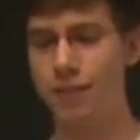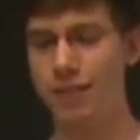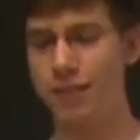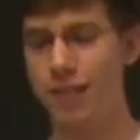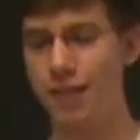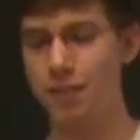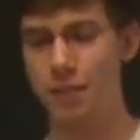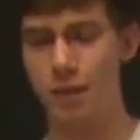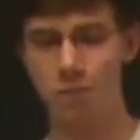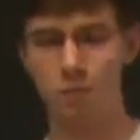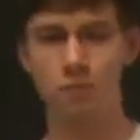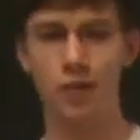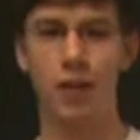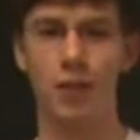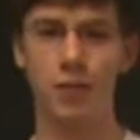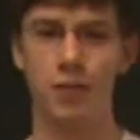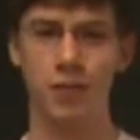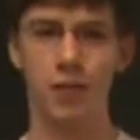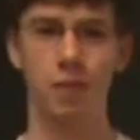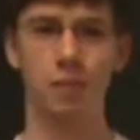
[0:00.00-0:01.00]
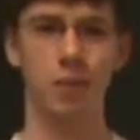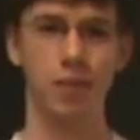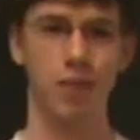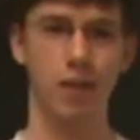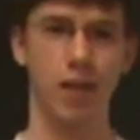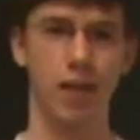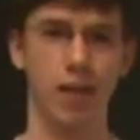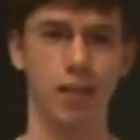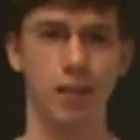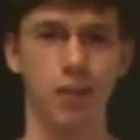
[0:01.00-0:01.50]
it fell asleep. It was
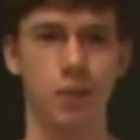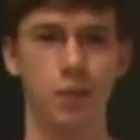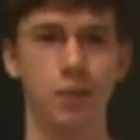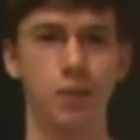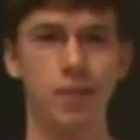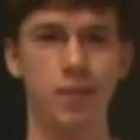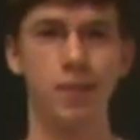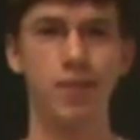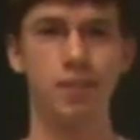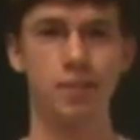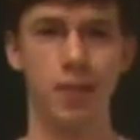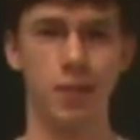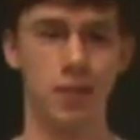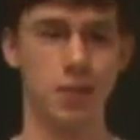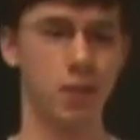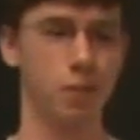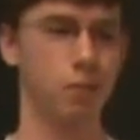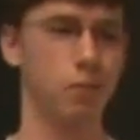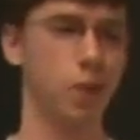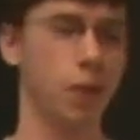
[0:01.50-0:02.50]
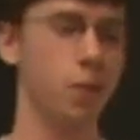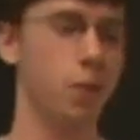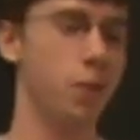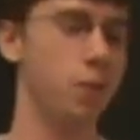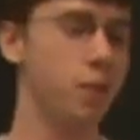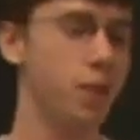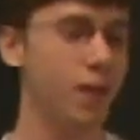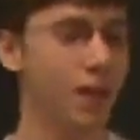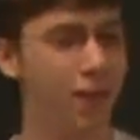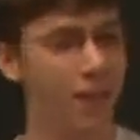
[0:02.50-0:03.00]
kind of cute. It fell asleep in my room.
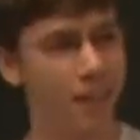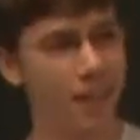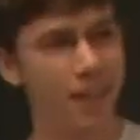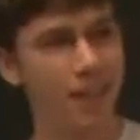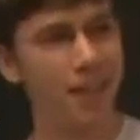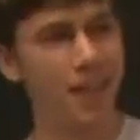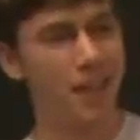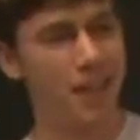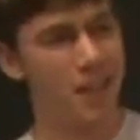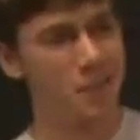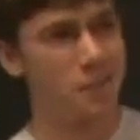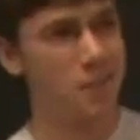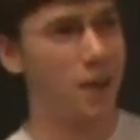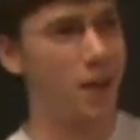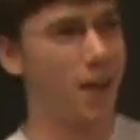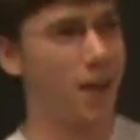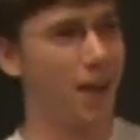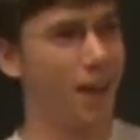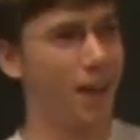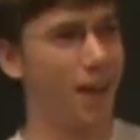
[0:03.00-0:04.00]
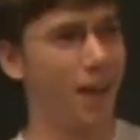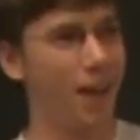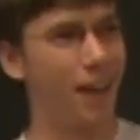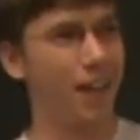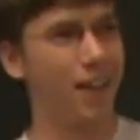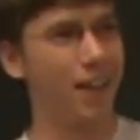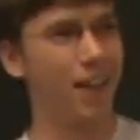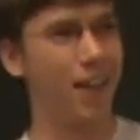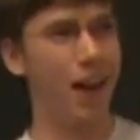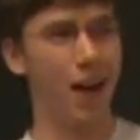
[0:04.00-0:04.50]
But
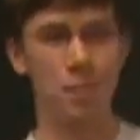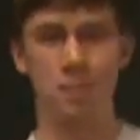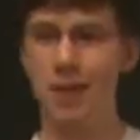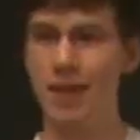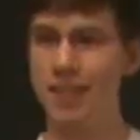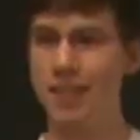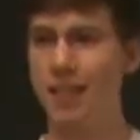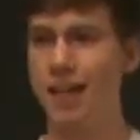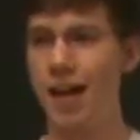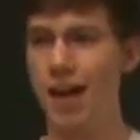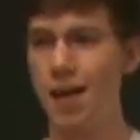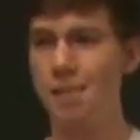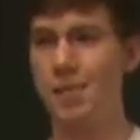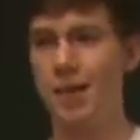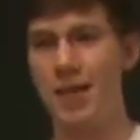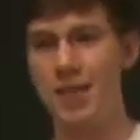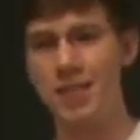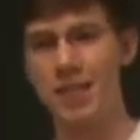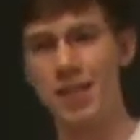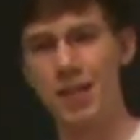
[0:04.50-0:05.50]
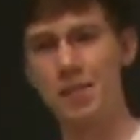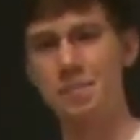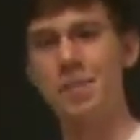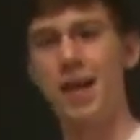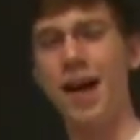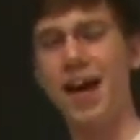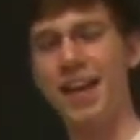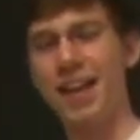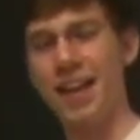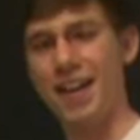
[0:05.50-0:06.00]
I picked it up, I took it
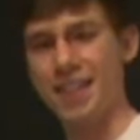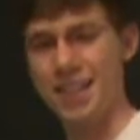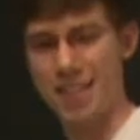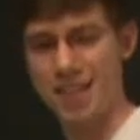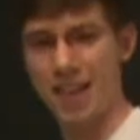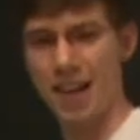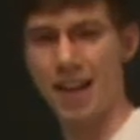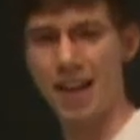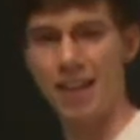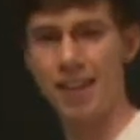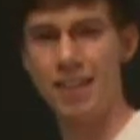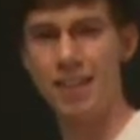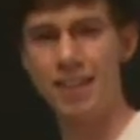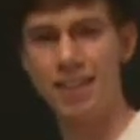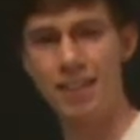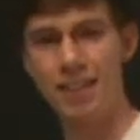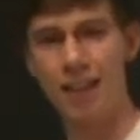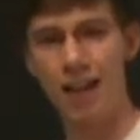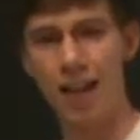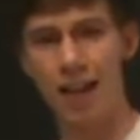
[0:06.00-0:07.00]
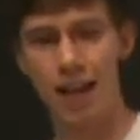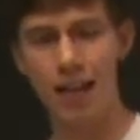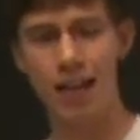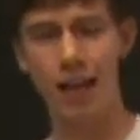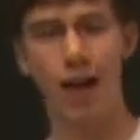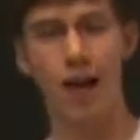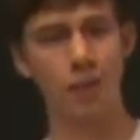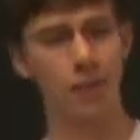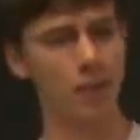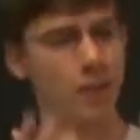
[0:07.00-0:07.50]
back outside, and
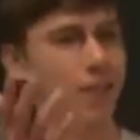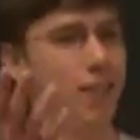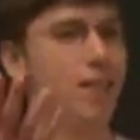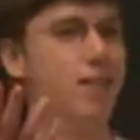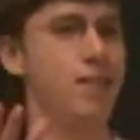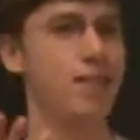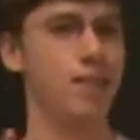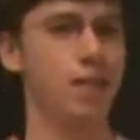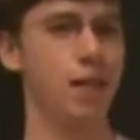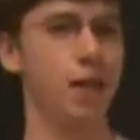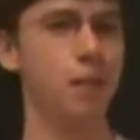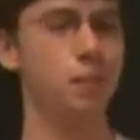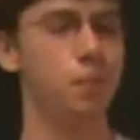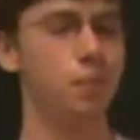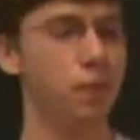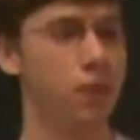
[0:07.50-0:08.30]
I released it.